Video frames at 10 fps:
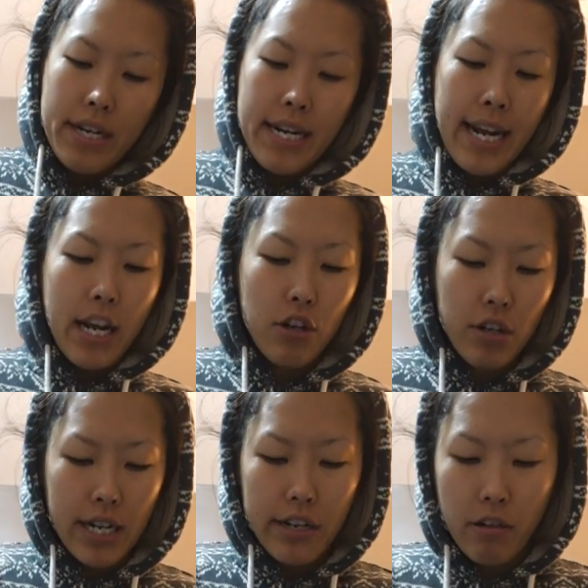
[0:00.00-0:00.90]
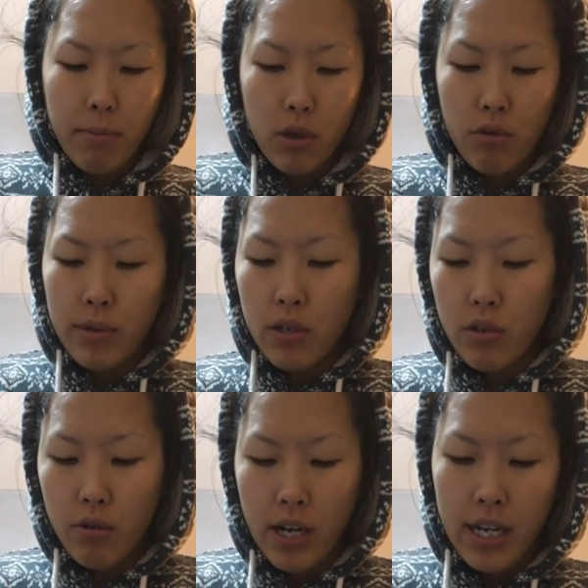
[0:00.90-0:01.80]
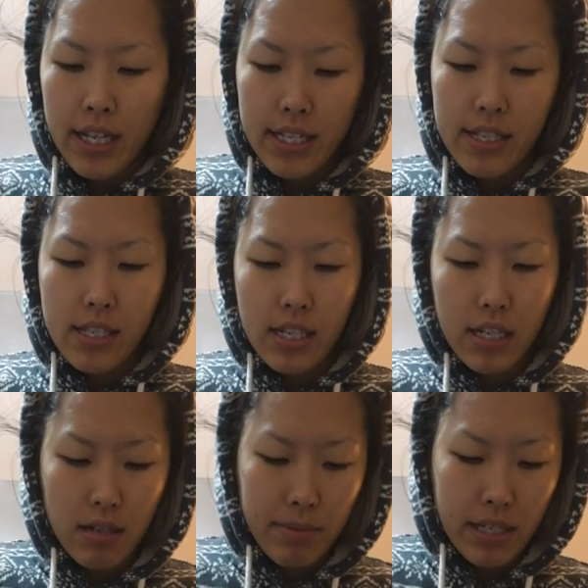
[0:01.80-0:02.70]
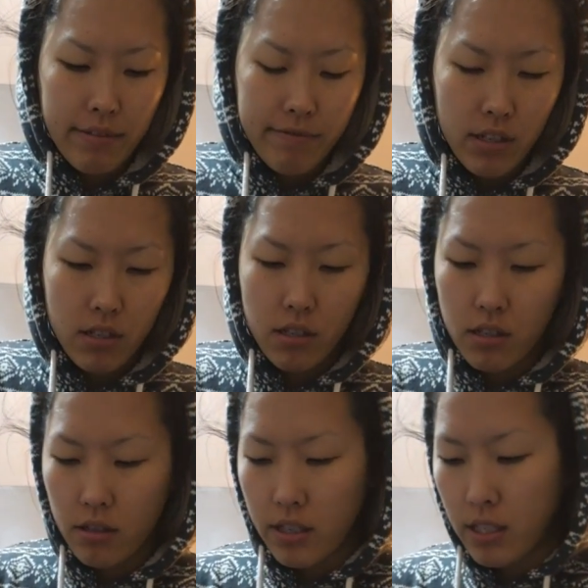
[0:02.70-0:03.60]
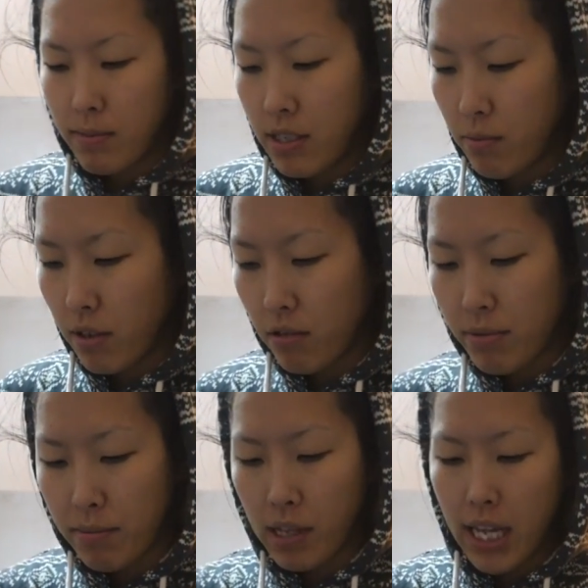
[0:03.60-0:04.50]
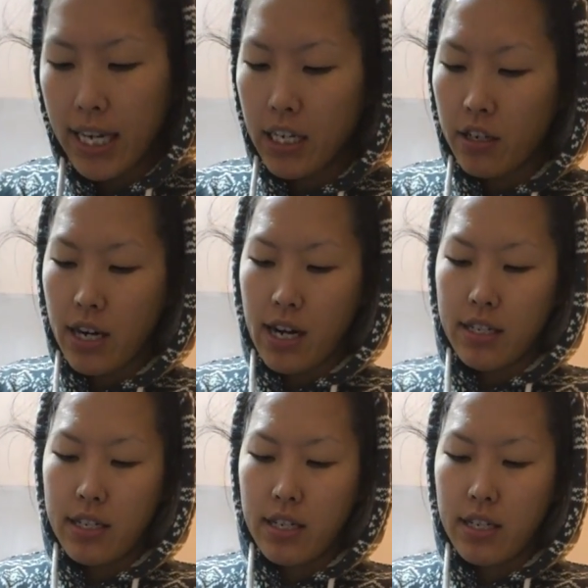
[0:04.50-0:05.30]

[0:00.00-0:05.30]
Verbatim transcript: nanner nanner boo boo, this is gonna be a fun Christmas whether people like it or not.